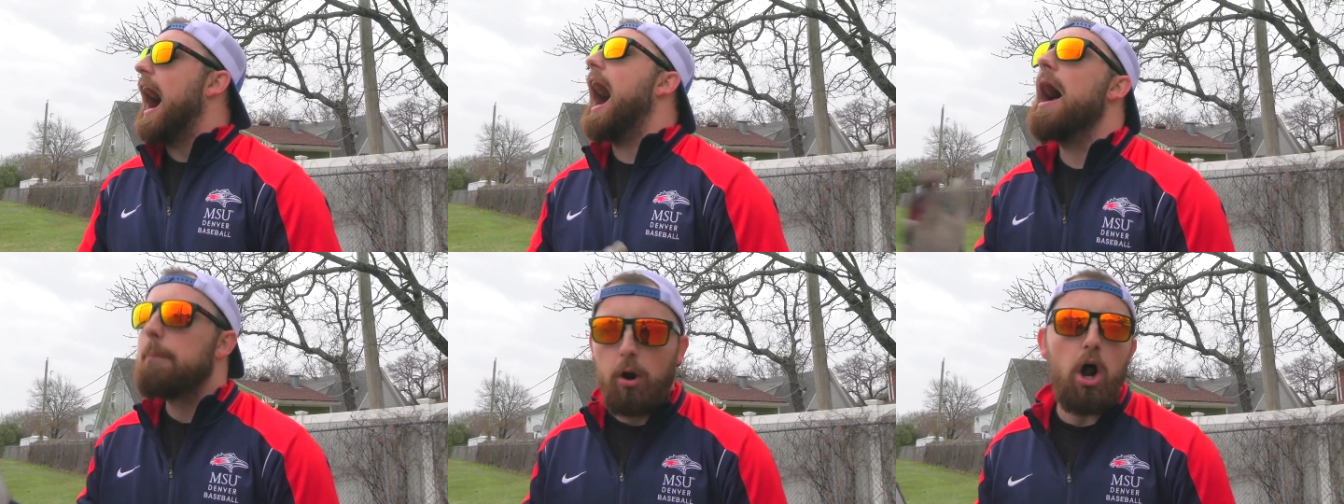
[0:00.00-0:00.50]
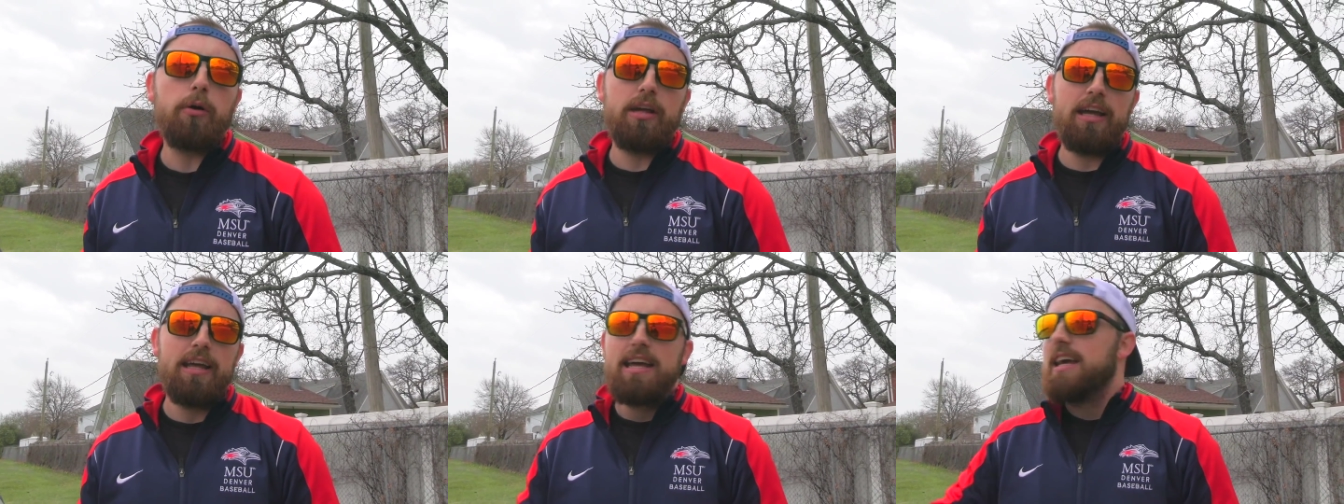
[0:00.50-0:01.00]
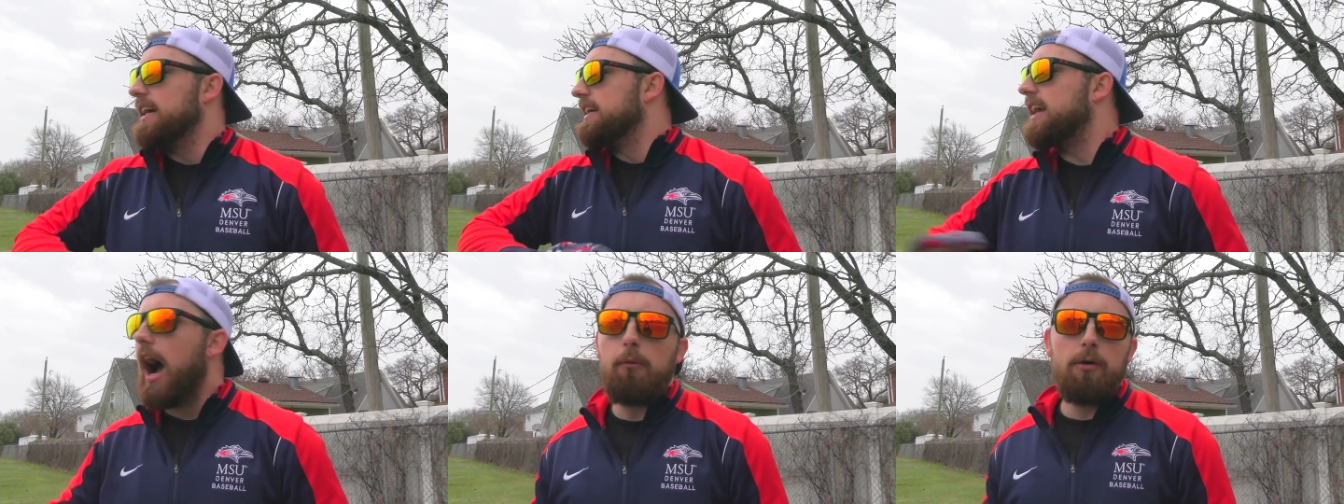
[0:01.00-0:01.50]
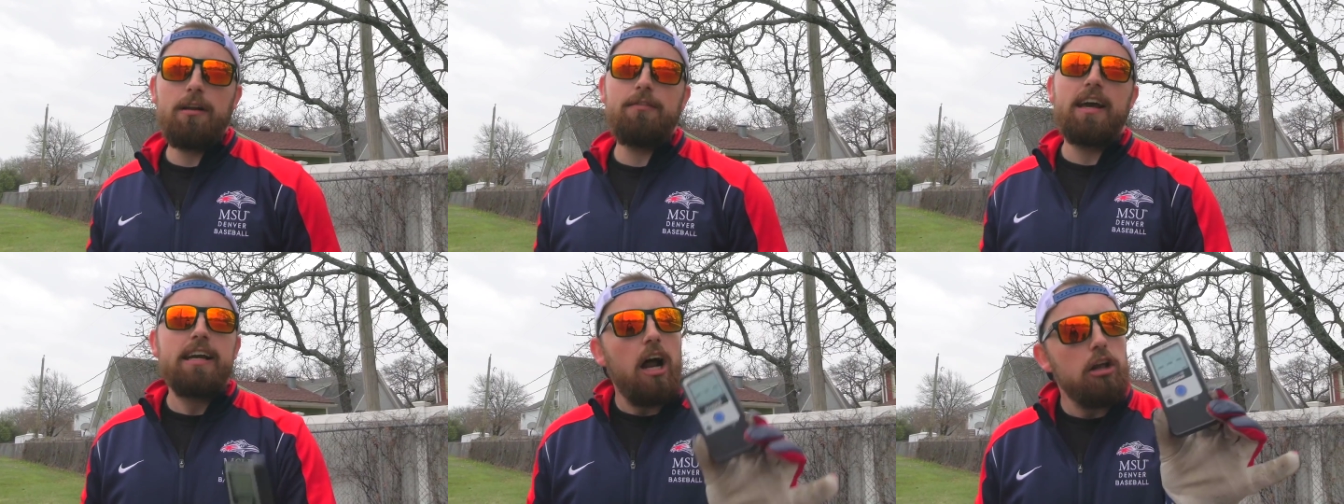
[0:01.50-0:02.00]
I broke it, got rid of
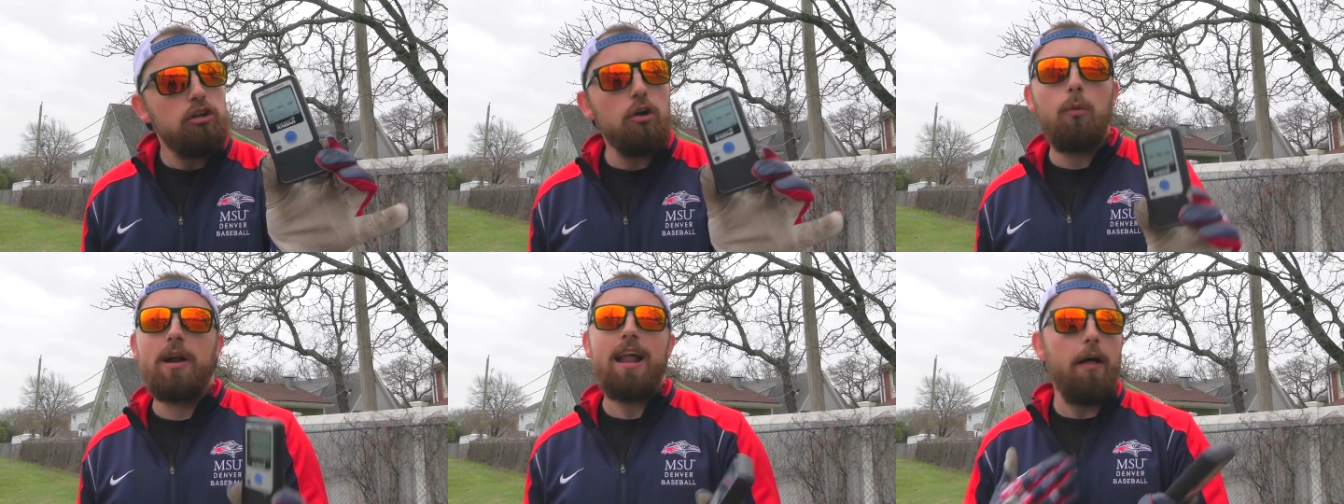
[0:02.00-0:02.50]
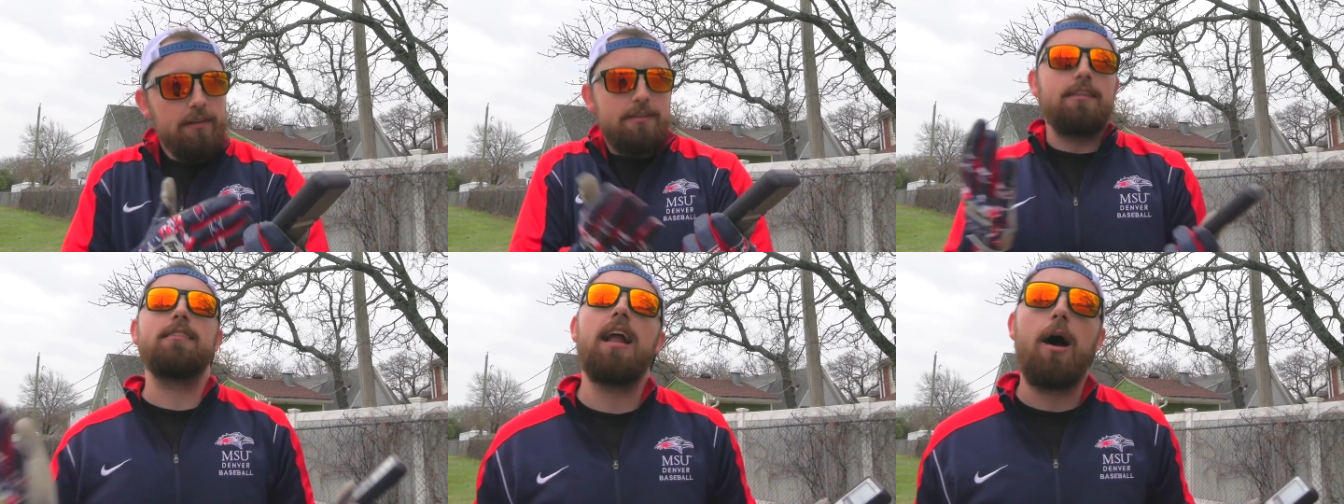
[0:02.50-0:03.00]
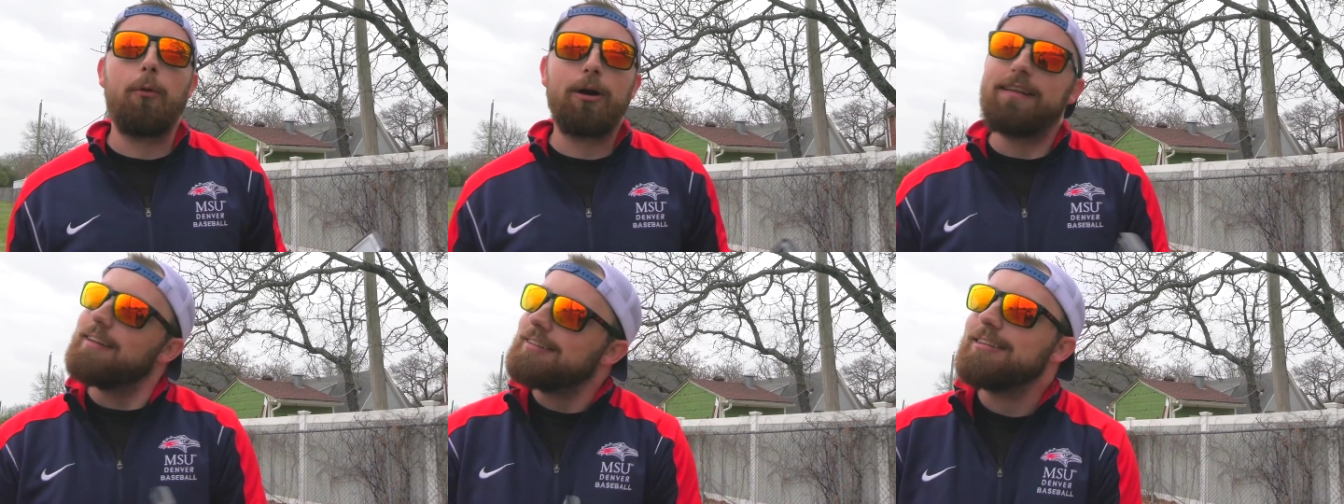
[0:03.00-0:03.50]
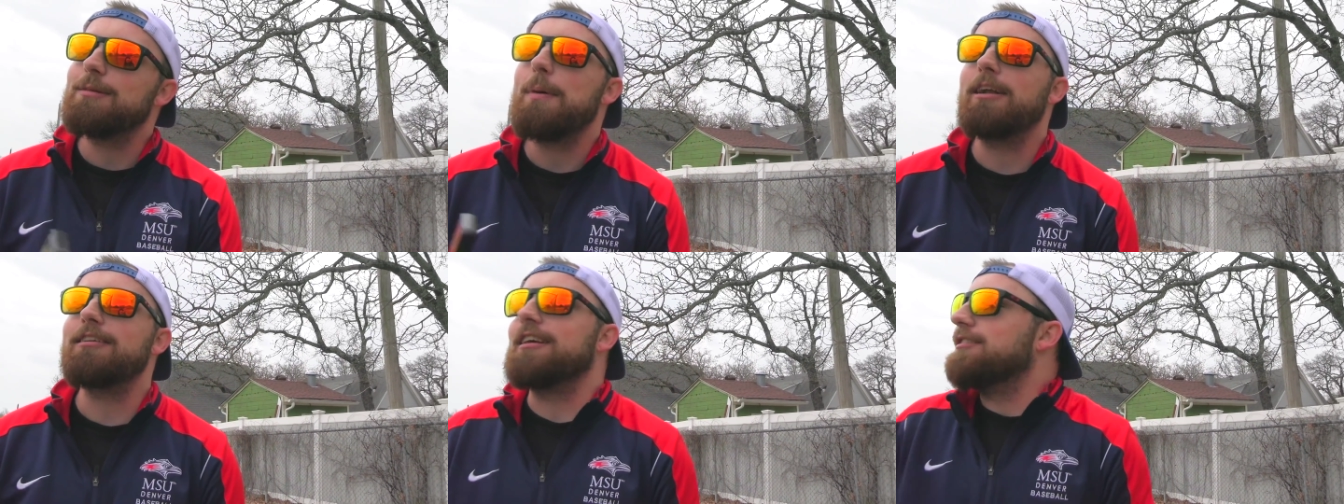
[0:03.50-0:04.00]
it, got a good one. Now this thing's not working. This thing's
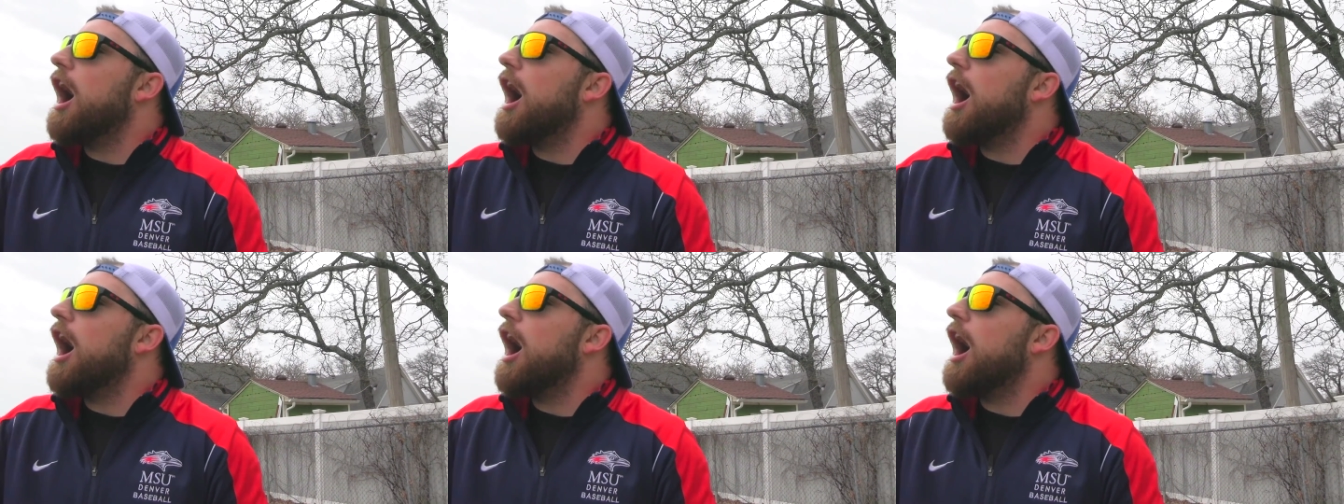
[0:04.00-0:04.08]
about to get